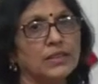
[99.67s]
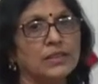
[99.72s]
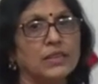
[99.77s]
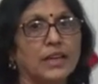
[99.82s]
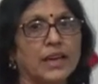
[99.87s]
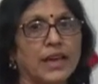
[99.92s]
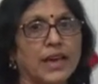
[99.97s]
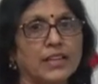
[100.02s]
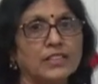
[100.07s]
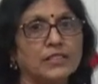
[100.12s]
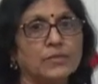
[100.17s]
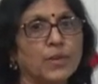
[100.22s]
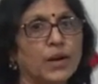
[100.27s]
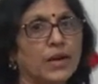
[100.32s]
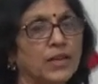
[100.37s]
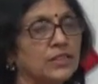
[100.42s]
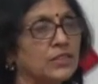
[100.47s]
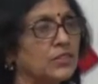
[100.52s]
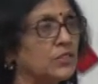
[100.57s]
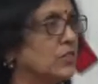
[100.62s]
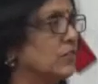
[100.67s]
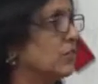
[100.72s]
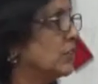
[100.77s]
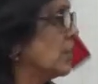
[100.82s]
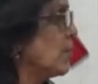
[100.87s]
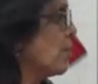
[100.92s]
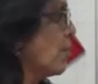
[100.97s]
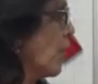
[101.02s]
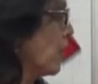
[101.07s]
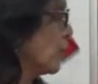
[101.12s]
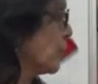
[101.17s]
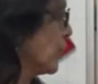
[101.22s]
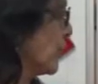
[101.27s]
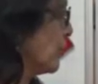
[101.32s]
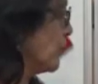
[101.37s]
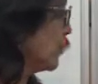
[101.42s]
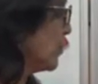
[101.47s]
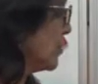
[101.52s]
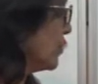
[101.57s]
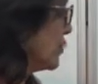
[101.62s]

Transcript: The gas burns with a pop sound.